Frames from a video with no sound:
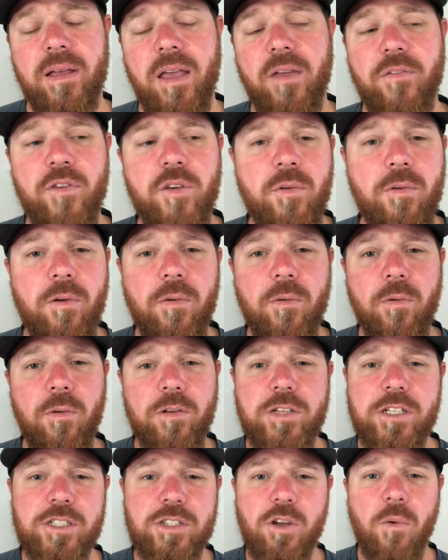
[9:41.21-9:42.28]
If you
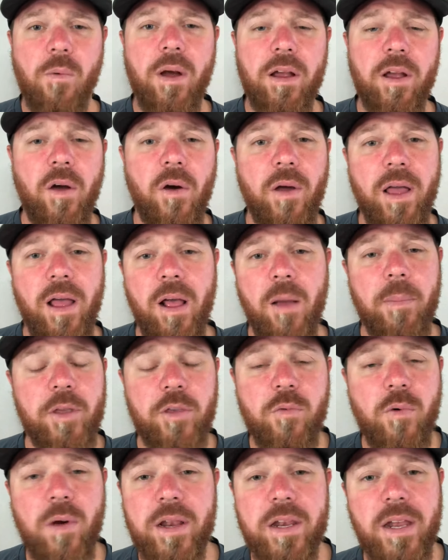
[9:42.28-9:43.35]
just don't want to go to hell, but
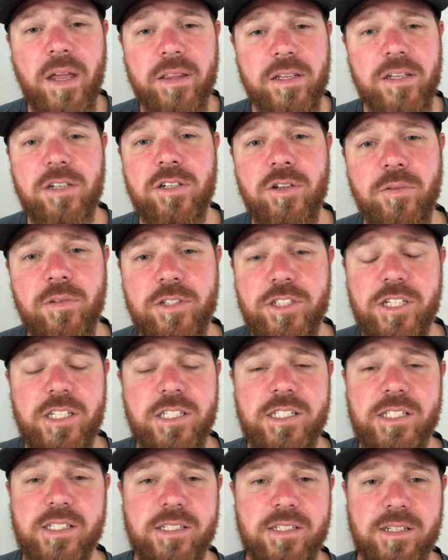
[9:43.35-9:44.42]
you want nothing to do with
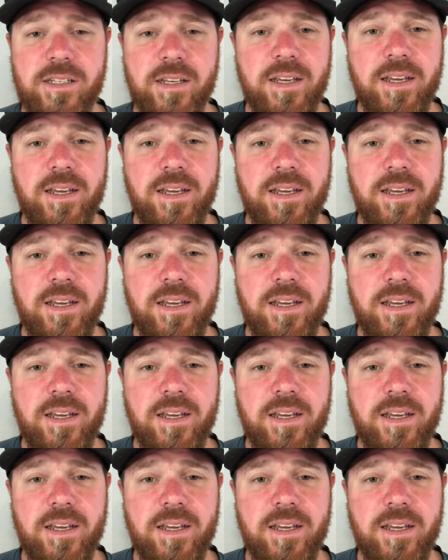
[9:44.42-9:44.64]
Jesus,